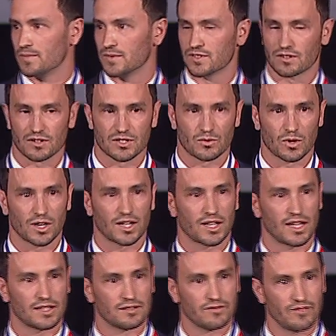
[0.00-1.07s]
Starts
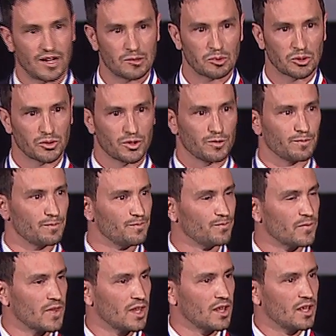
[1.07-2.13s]
working at the Viper Room.
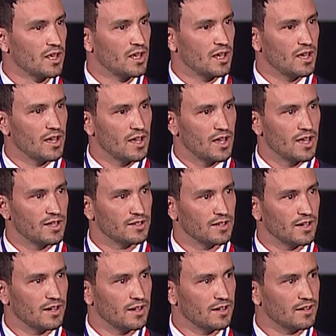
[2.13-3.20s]
And
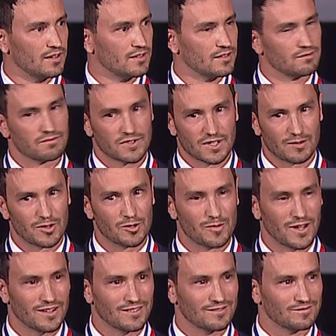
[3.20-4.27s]
some of you
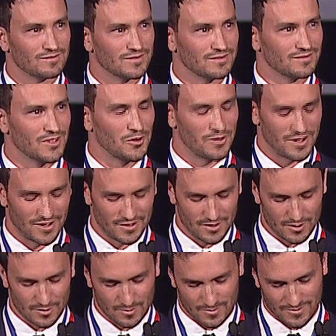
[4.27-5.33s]
may know that
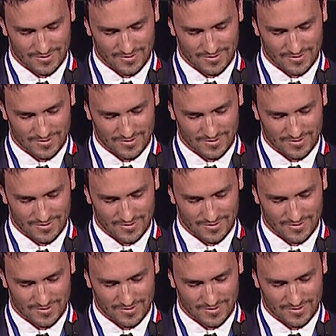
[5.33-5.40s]
club.